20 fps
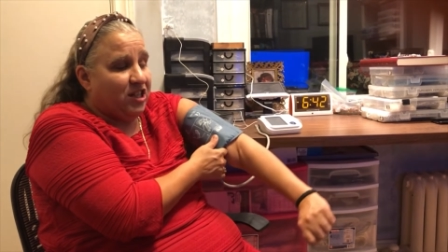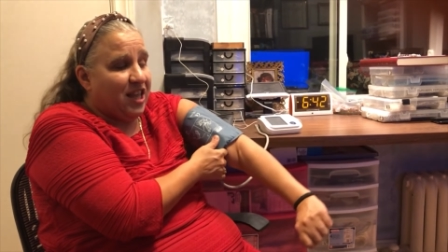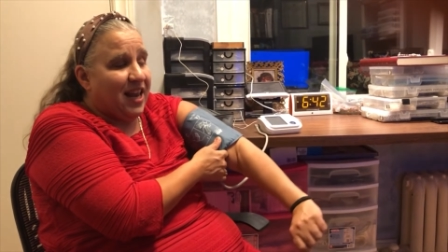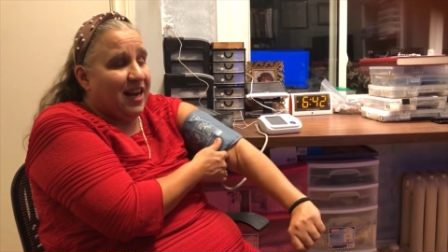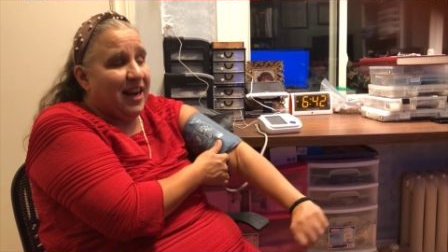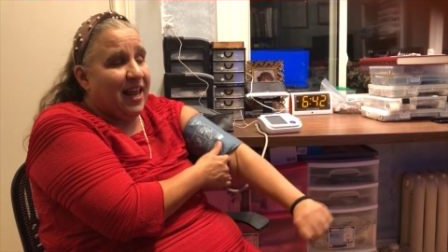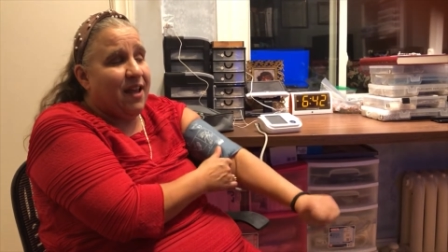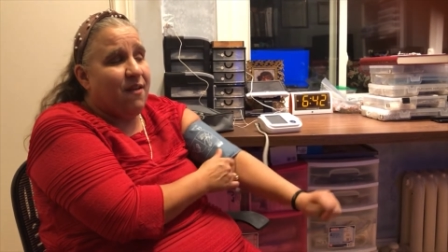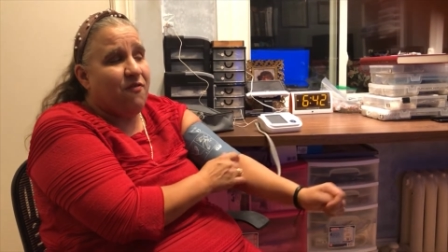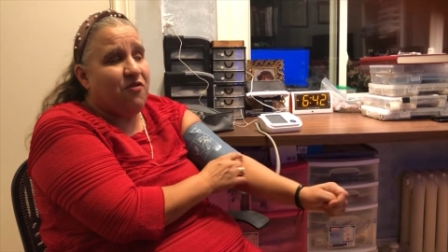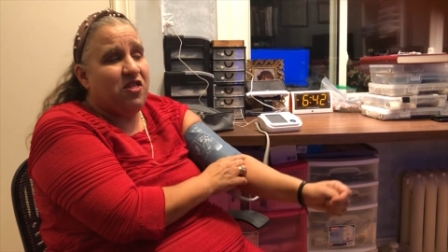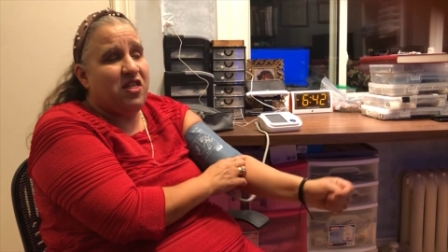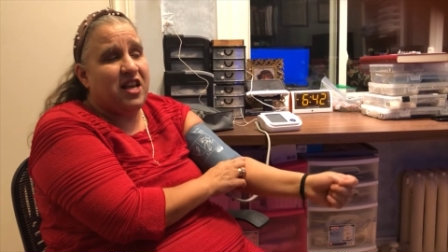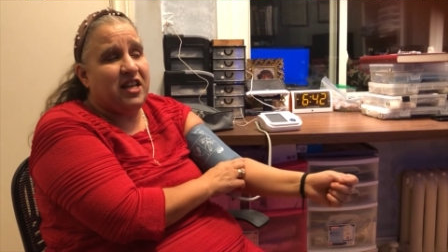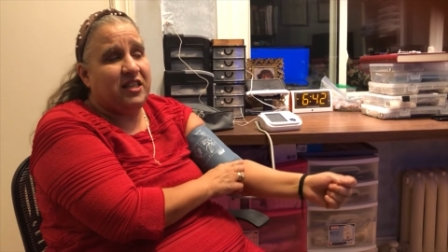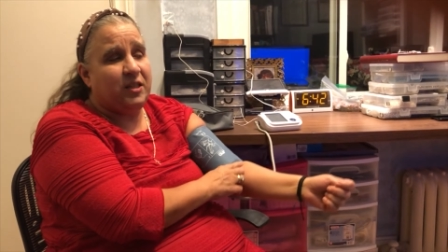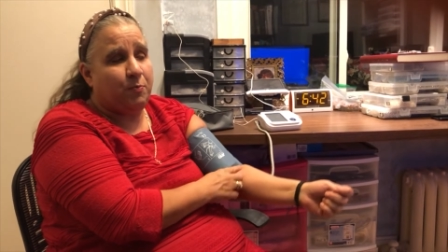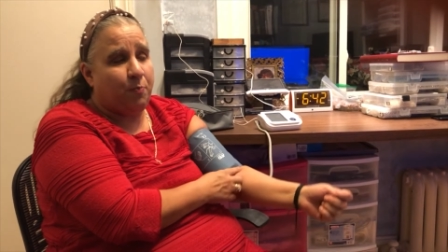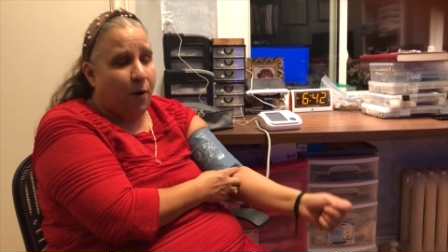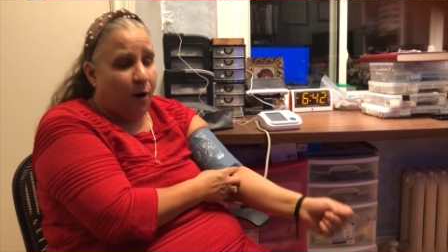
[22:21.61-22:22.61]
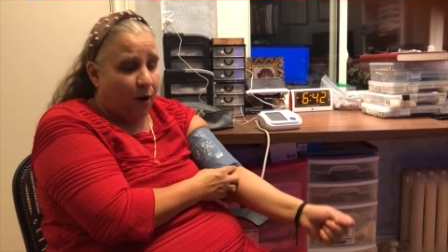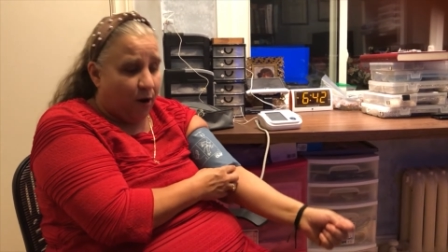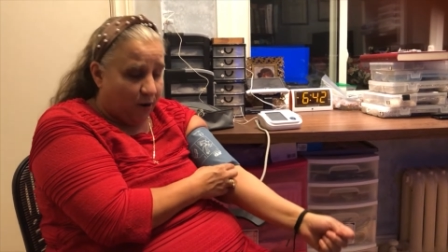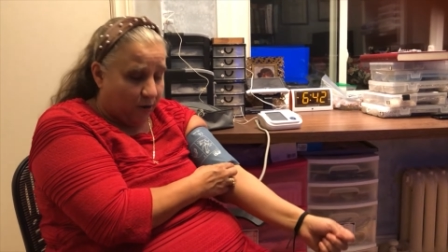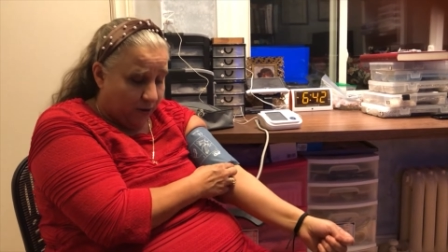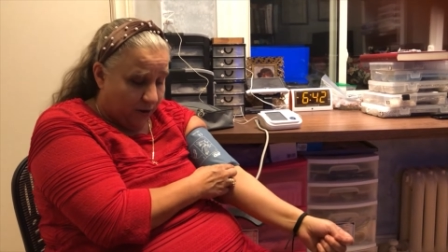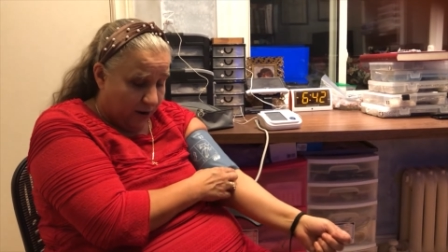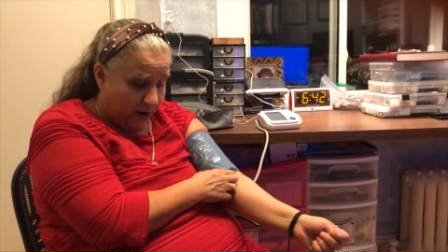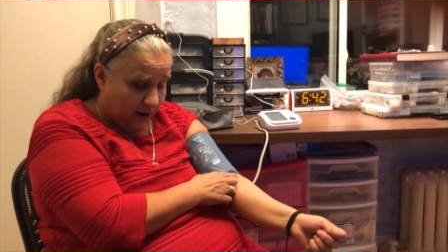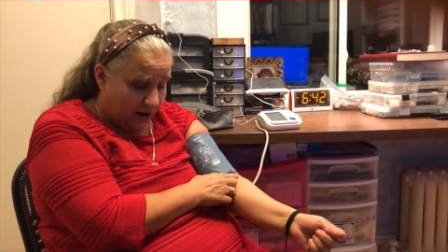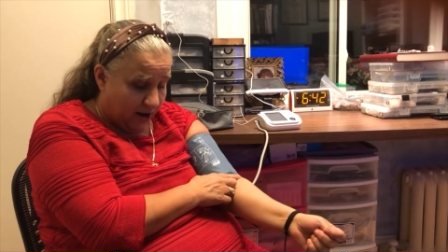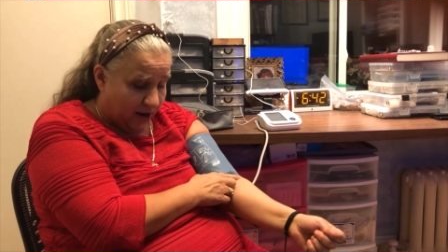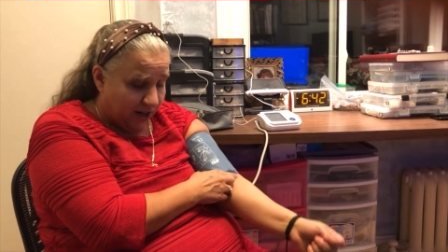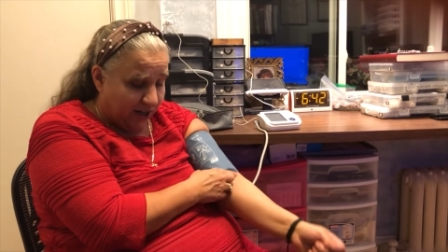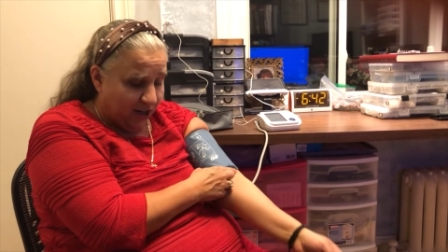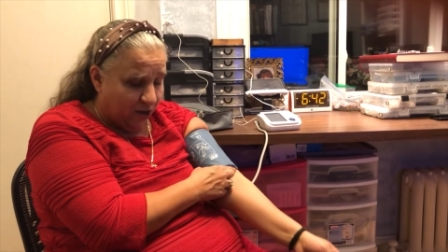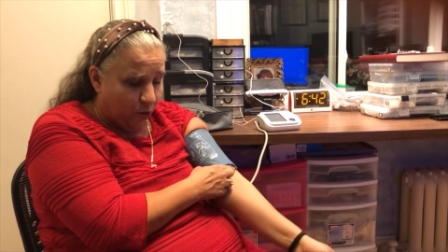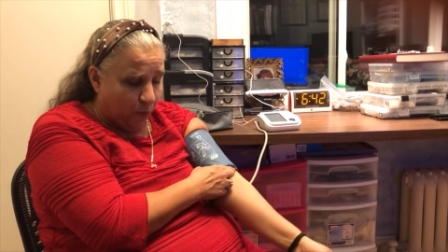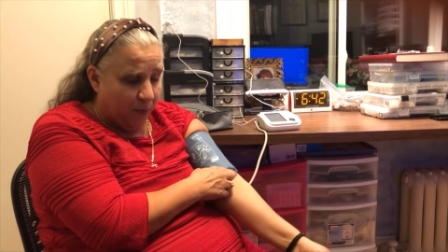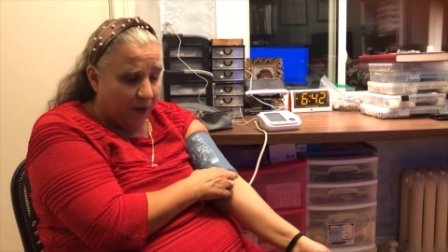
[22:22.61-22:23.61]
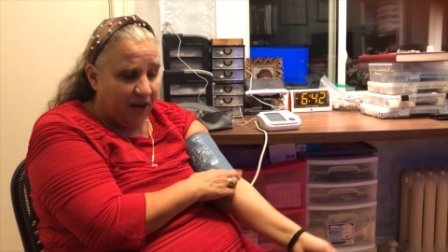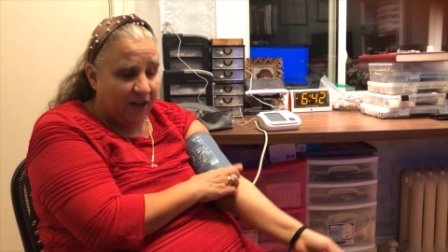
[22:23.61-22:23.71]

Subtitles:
they leave this part a little bit